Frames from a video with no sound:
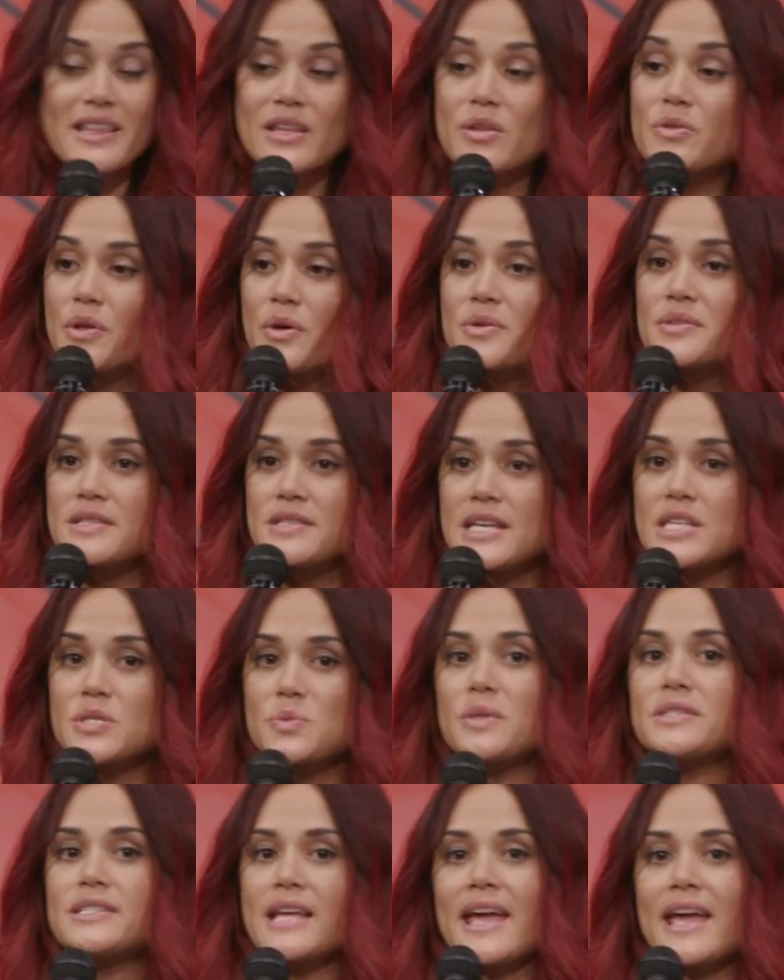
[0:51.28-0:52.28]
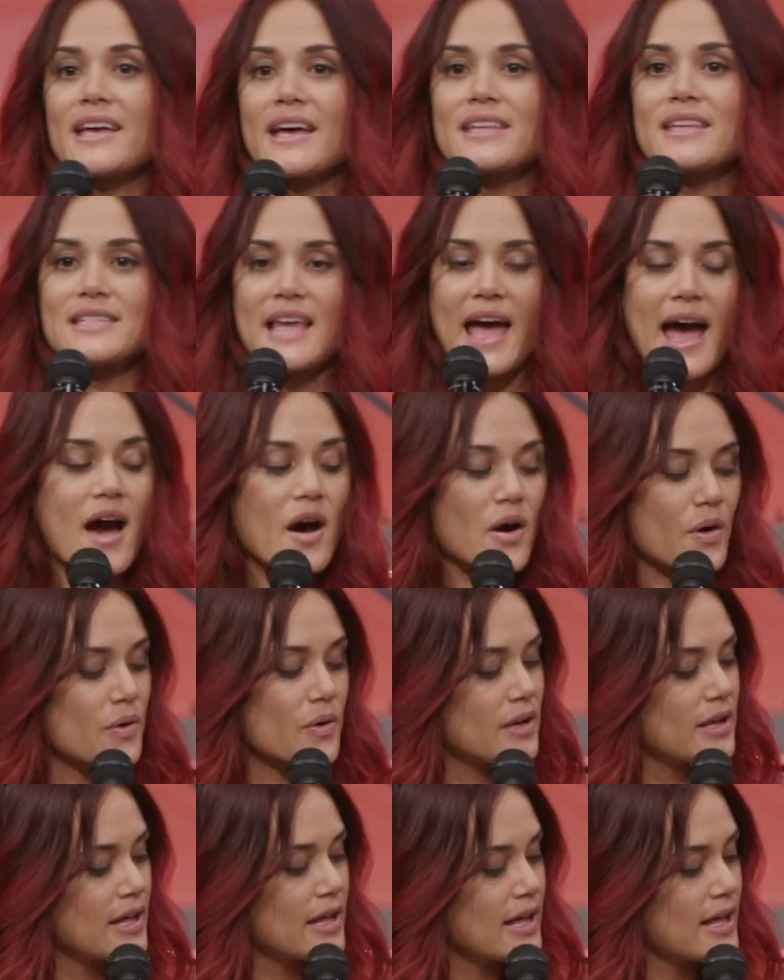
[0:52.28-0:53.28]
those things will take us
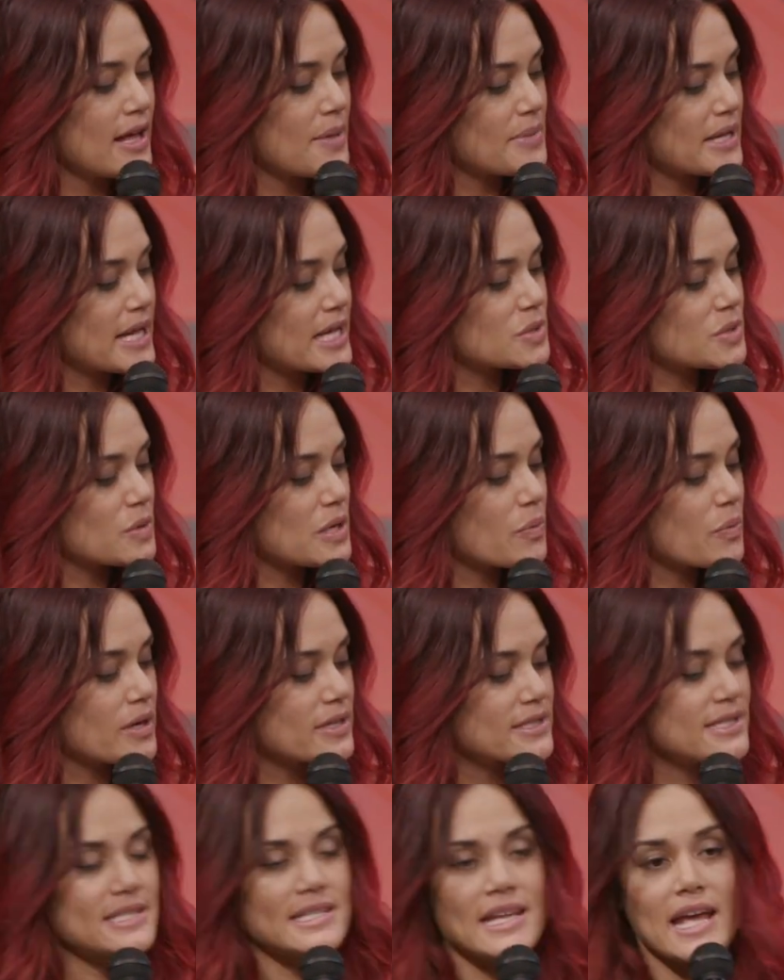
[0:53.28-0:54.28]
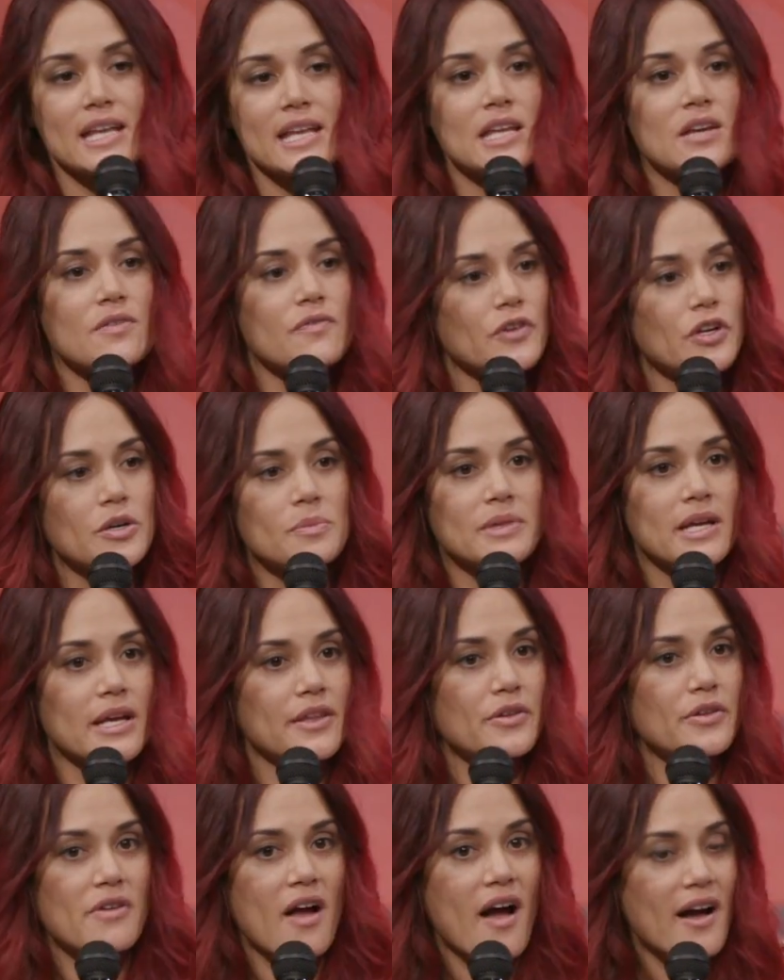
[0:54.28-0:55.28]
out because we weren't standing firmly
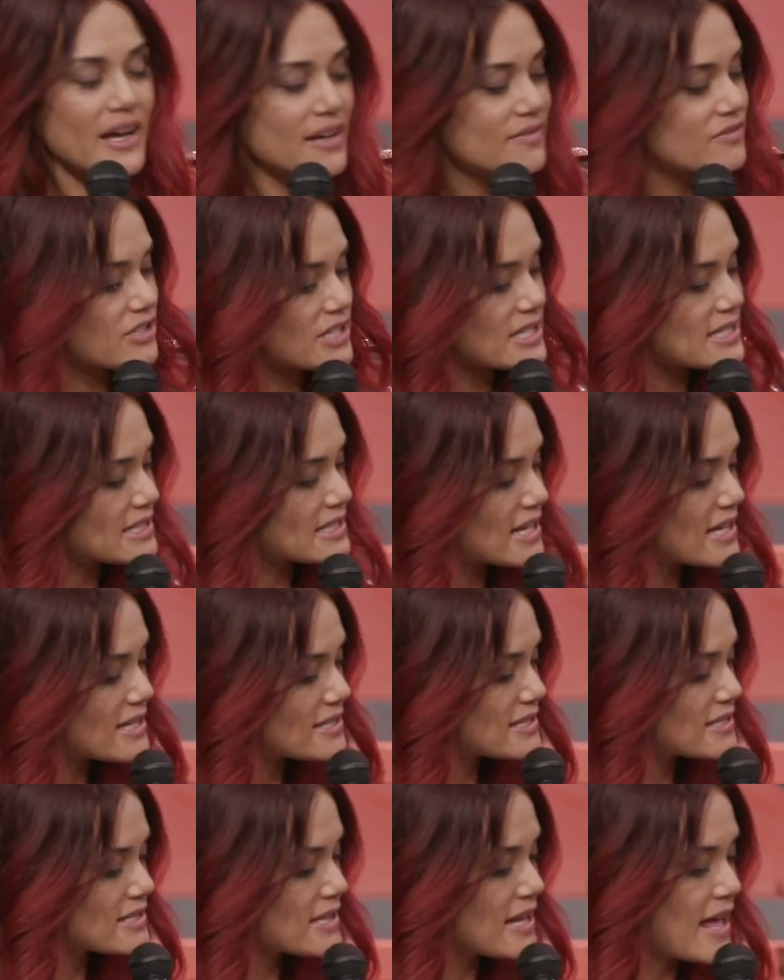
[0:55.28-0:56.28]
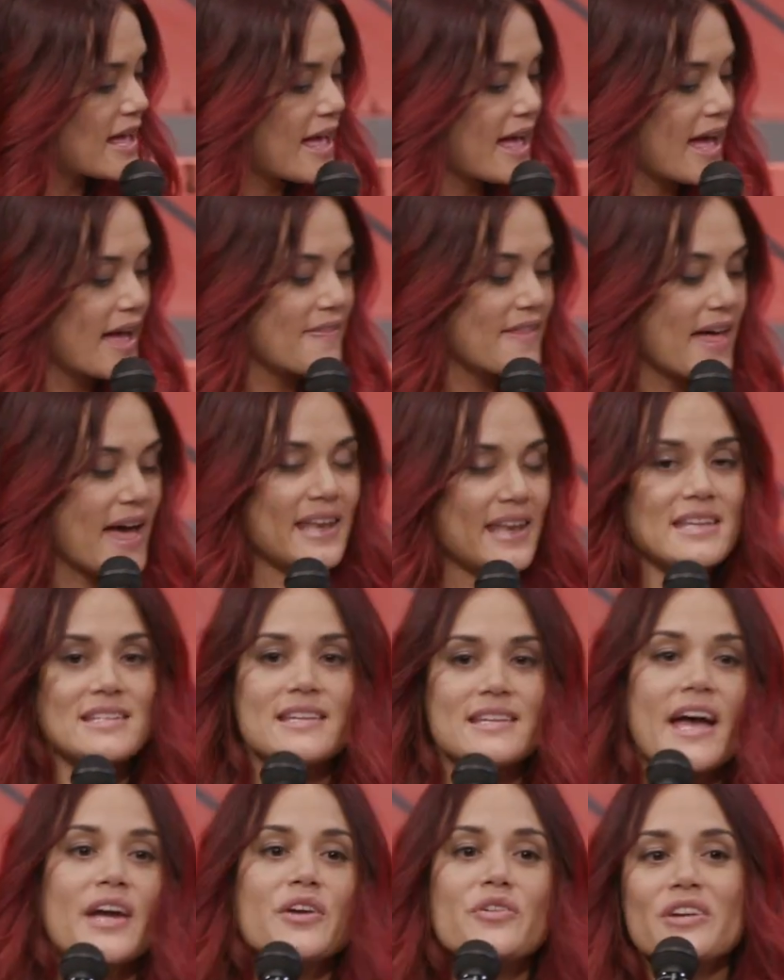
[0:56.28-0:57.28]
on the rock of Jesus, and that
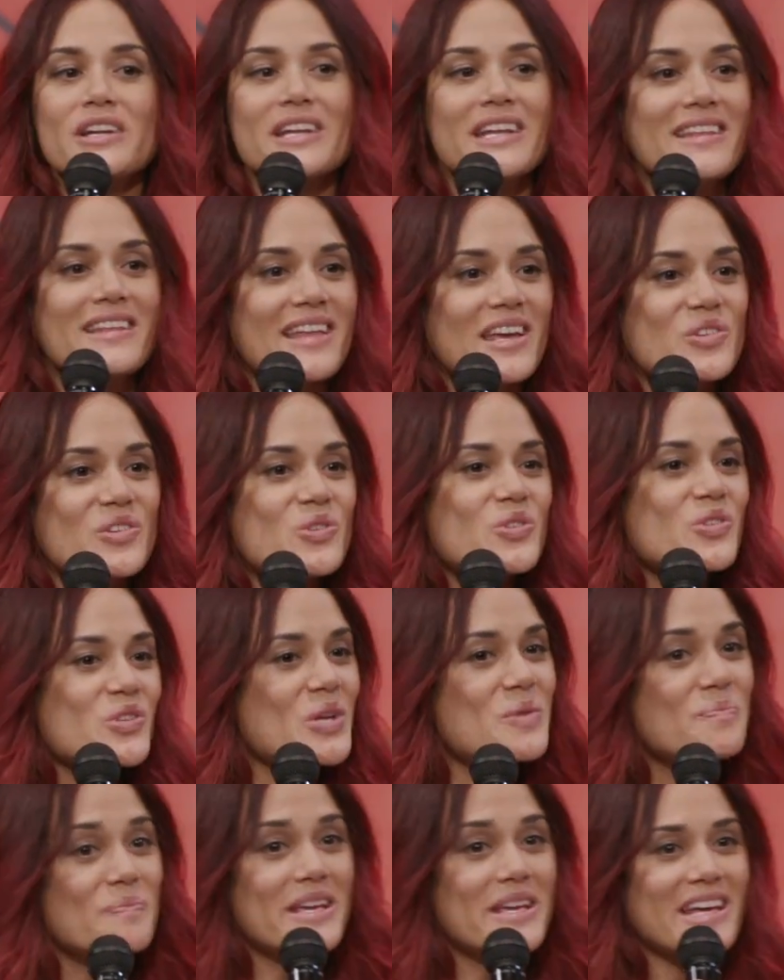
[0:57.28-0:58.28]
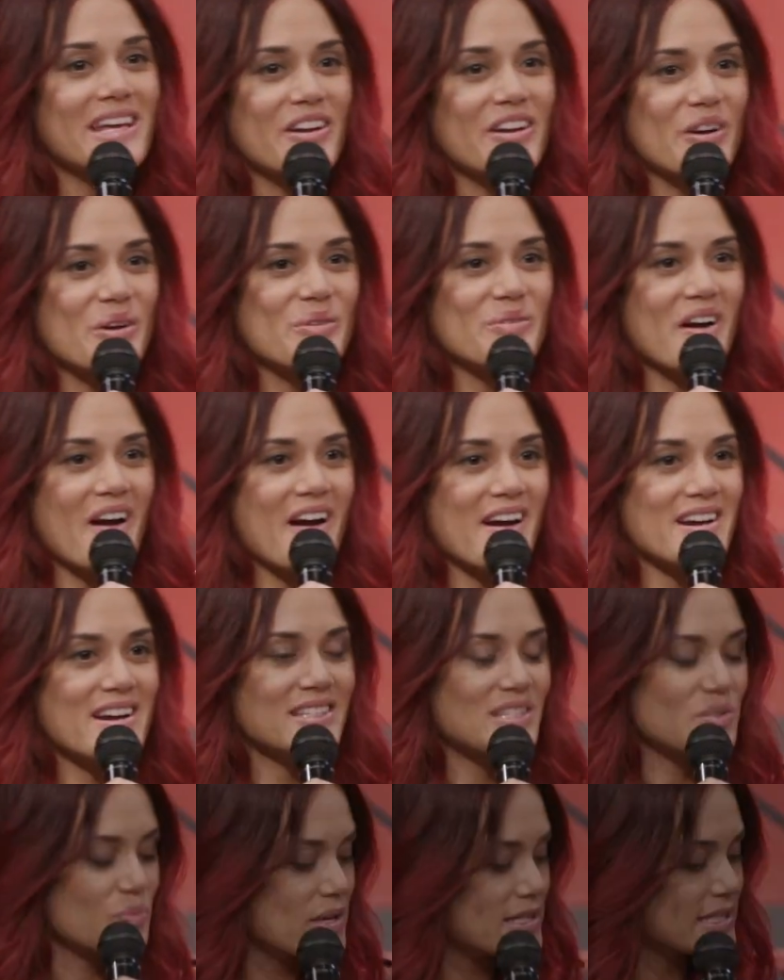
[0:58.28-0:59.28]
integrity that should be in our own
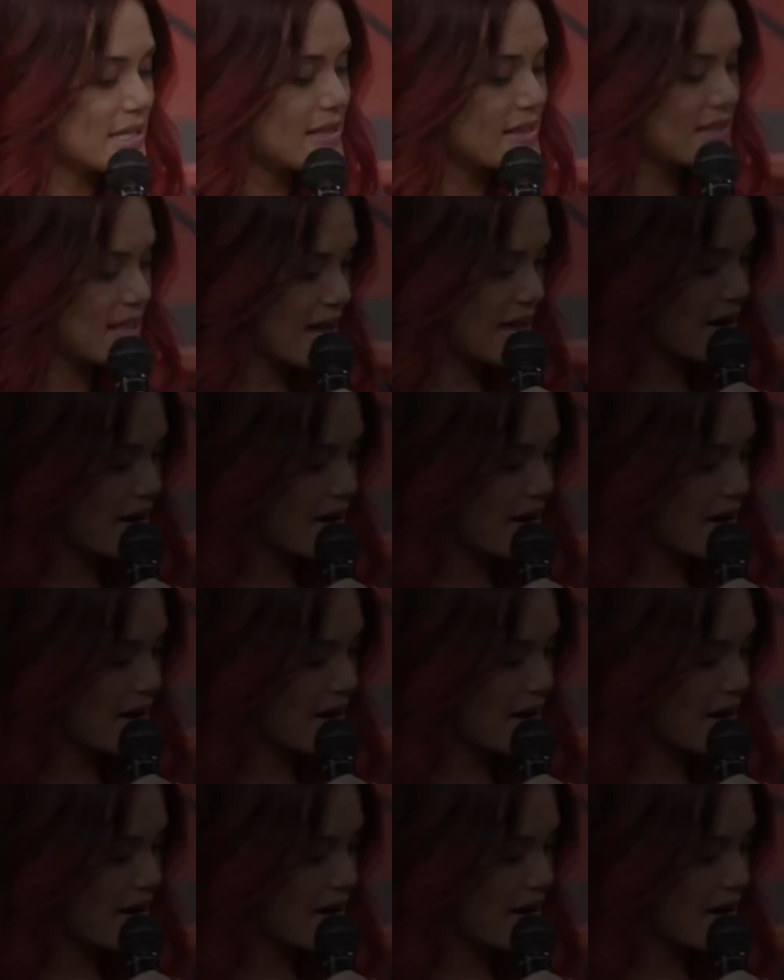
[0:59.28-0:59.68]
hearts wasn't